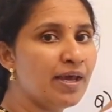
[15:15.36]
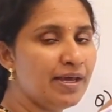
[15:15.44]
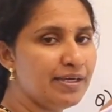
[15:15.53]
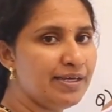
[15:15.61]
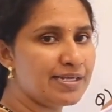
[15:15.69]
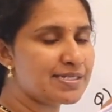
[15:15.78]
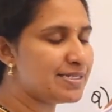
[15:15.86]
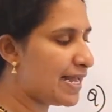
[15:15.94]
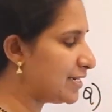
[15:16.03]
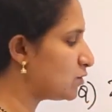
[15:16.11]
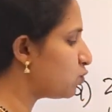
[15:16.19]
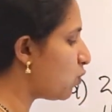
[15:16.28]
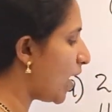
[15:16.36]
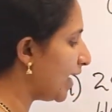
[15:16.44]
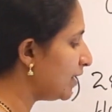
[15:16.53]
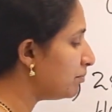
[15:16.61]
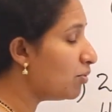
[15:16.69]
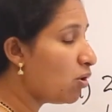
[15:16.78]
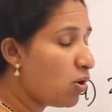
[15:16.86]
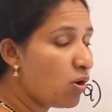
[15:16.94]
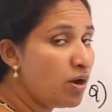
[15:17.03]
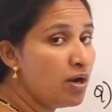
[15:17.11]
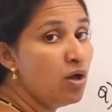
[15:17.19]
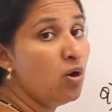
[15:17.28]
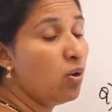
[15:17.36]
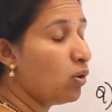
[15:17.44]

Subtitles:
Yes, that's 1 mole